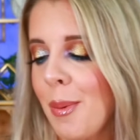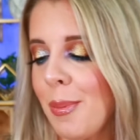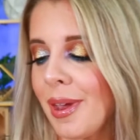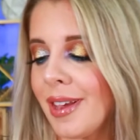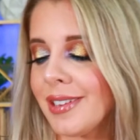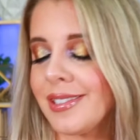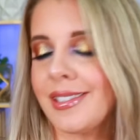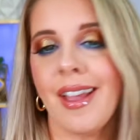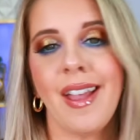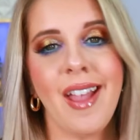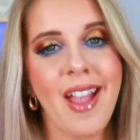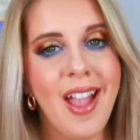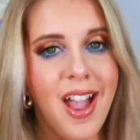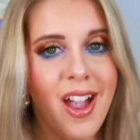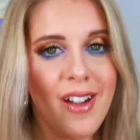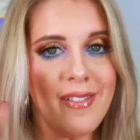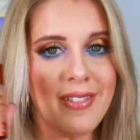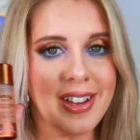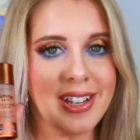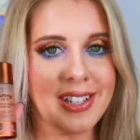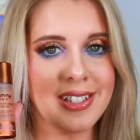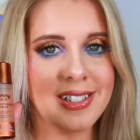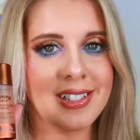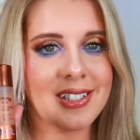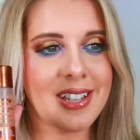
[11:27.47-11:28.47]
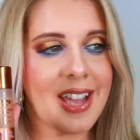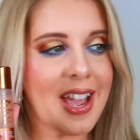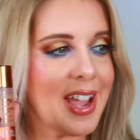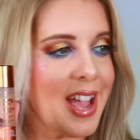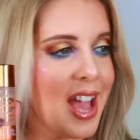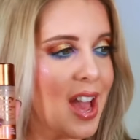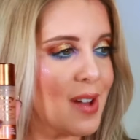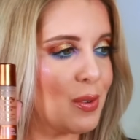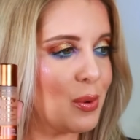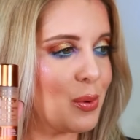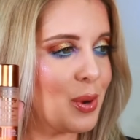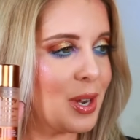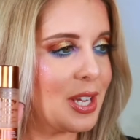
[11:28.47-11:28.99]
Because I have it. I
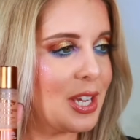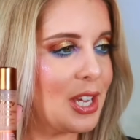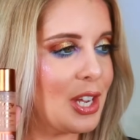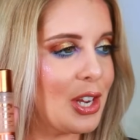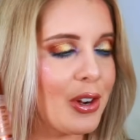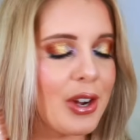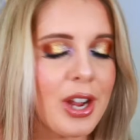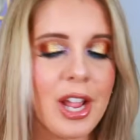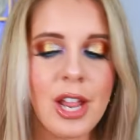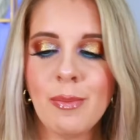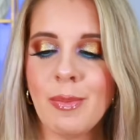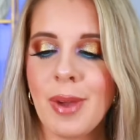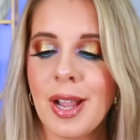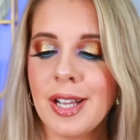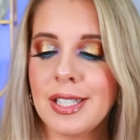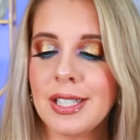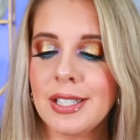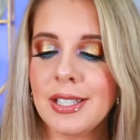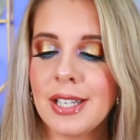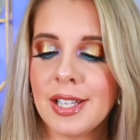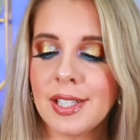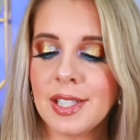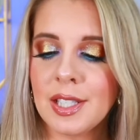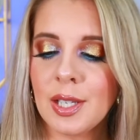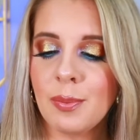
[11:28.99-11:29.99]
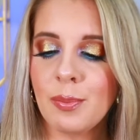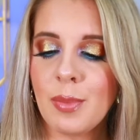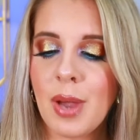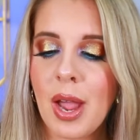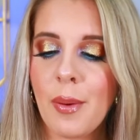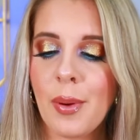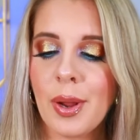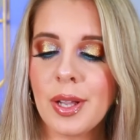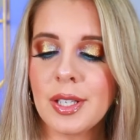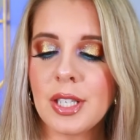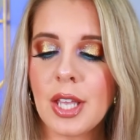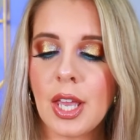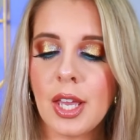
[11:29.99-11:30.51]
have it right here in my Danessa
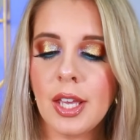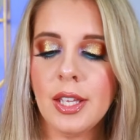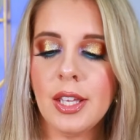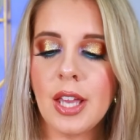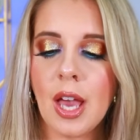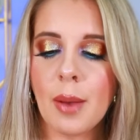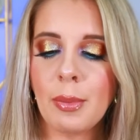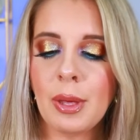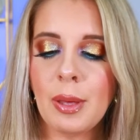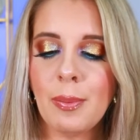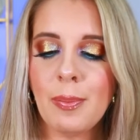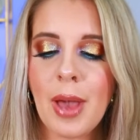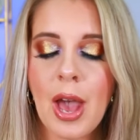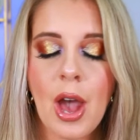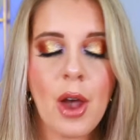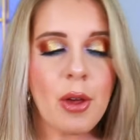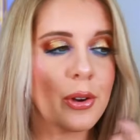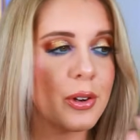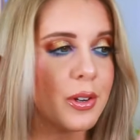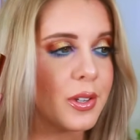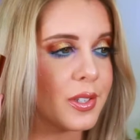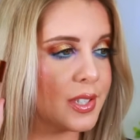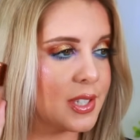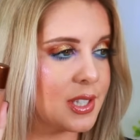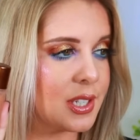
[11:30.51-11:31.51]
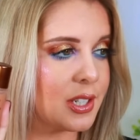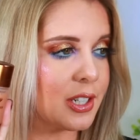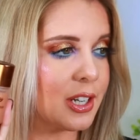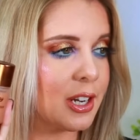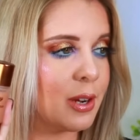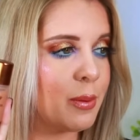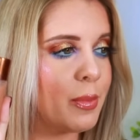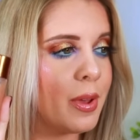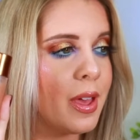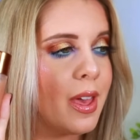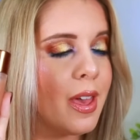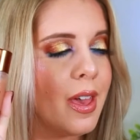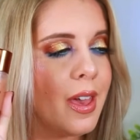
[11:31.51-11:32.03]
Myricks Yummy Powder
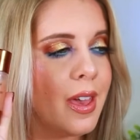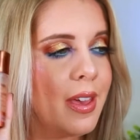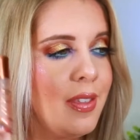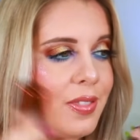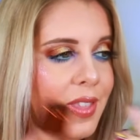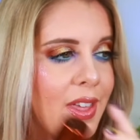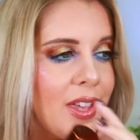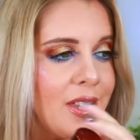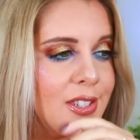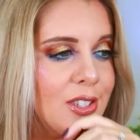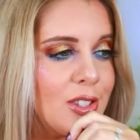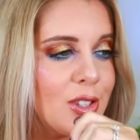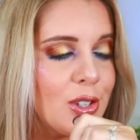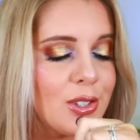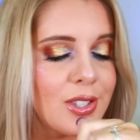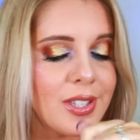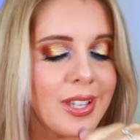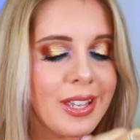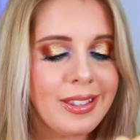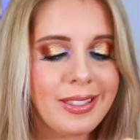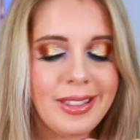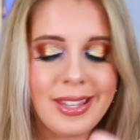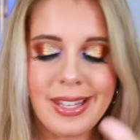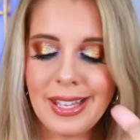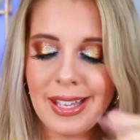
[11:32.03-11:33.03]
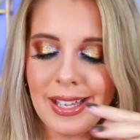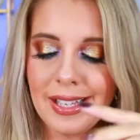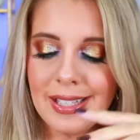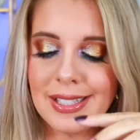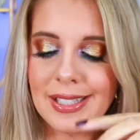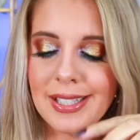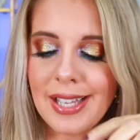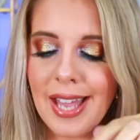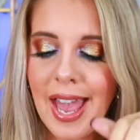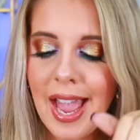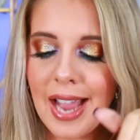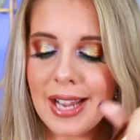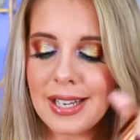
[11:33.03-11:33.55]
Serum. This looks like the
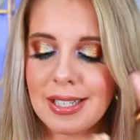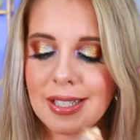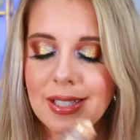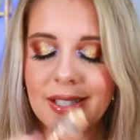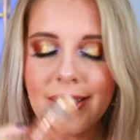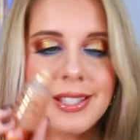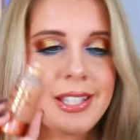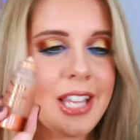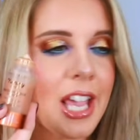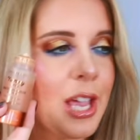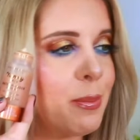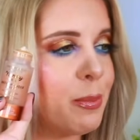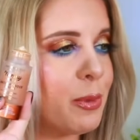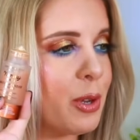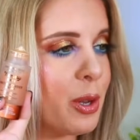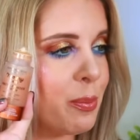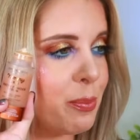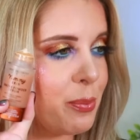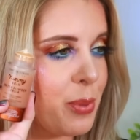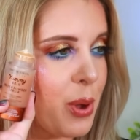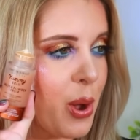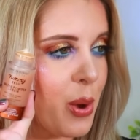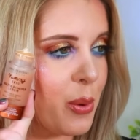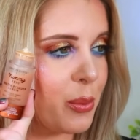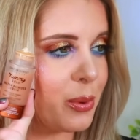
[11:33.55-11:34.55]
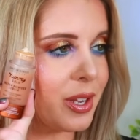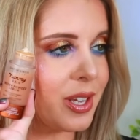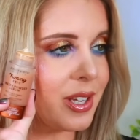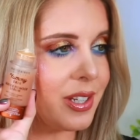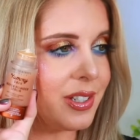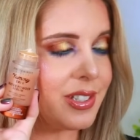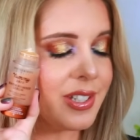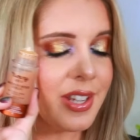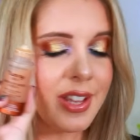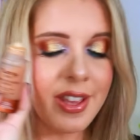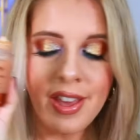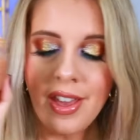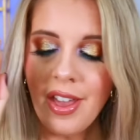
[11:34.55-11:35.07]
exact same
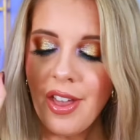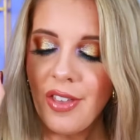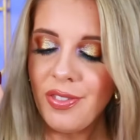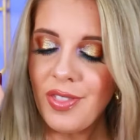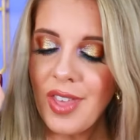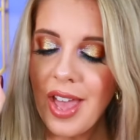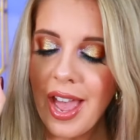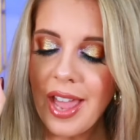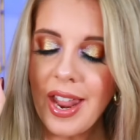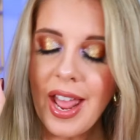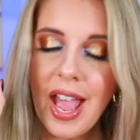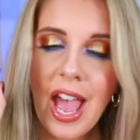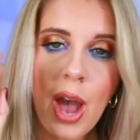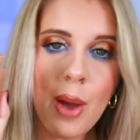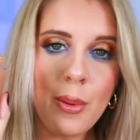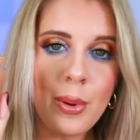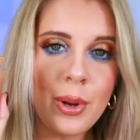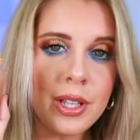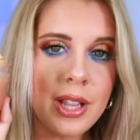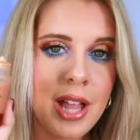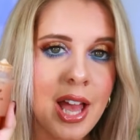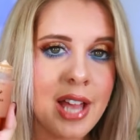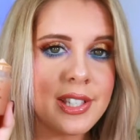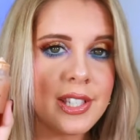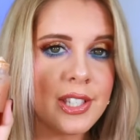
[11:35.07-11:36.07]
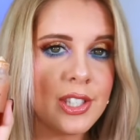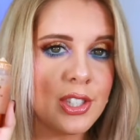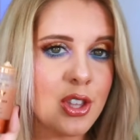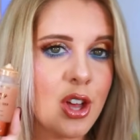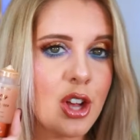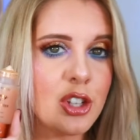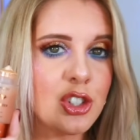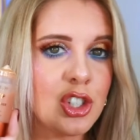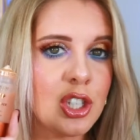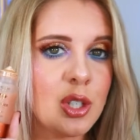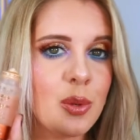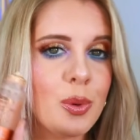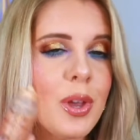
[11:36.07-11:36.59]
component that Hourglass is
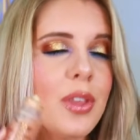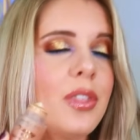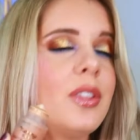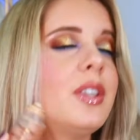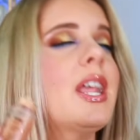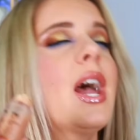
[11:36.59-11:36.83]
launching with.